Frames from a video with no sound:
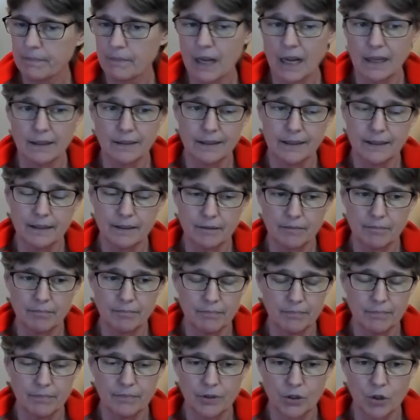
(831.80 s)
at least
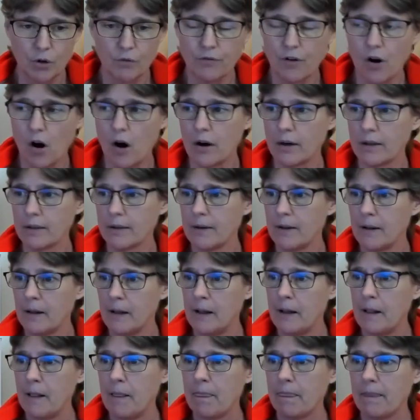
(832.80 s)
so far.
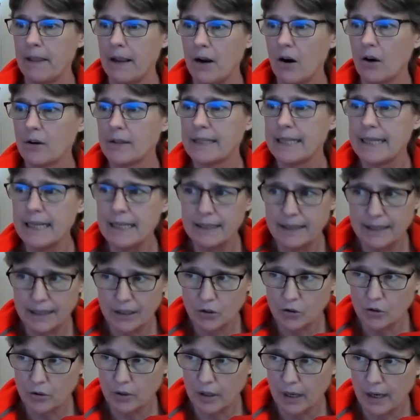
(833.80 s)
They are
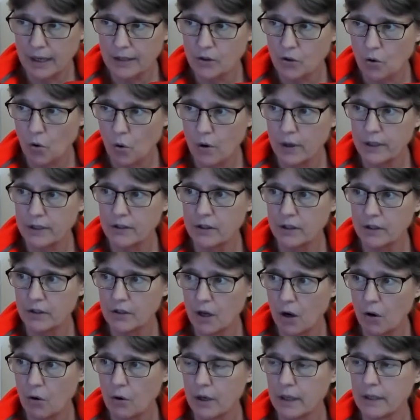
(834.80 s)
decentralized coins and
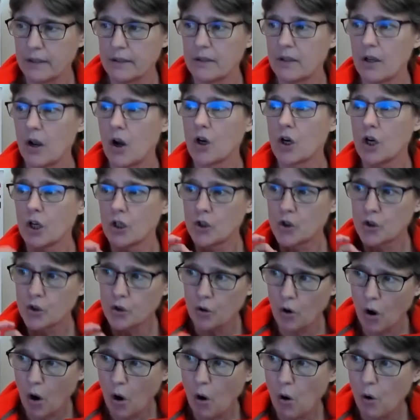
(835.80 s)
tokens
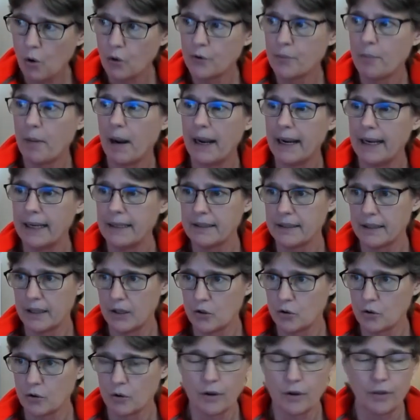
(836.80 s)
controlled by a
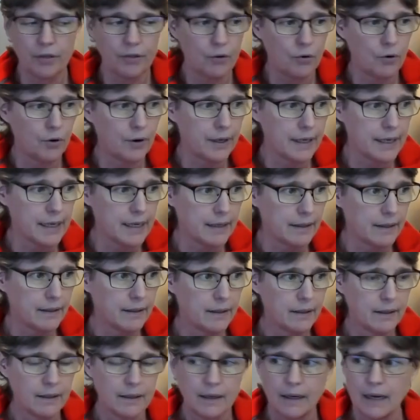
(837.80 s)
central authority.
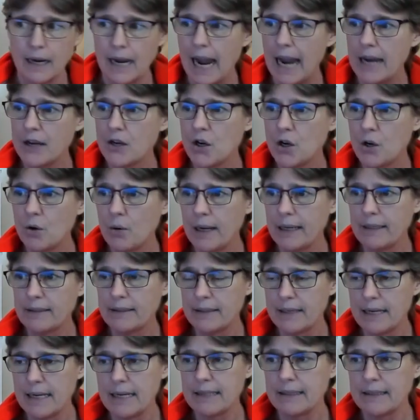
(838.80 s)
And
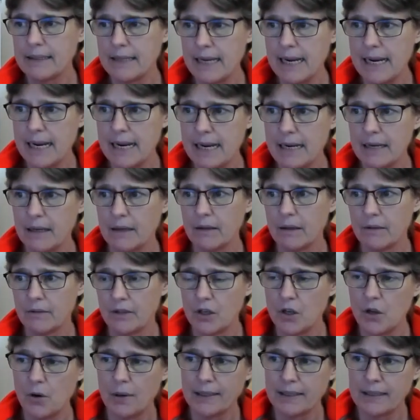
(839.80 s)
USDC,
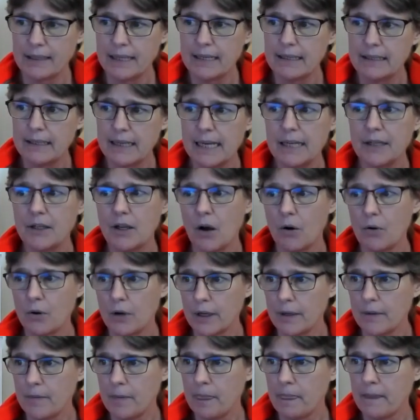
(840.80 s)
the USDC
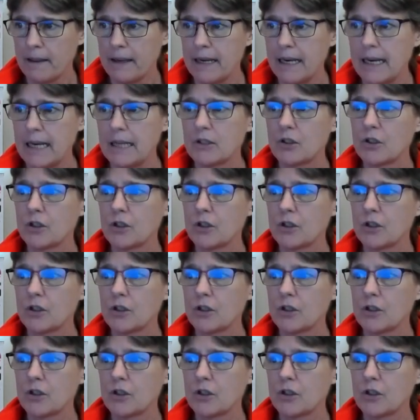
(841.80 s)
token, is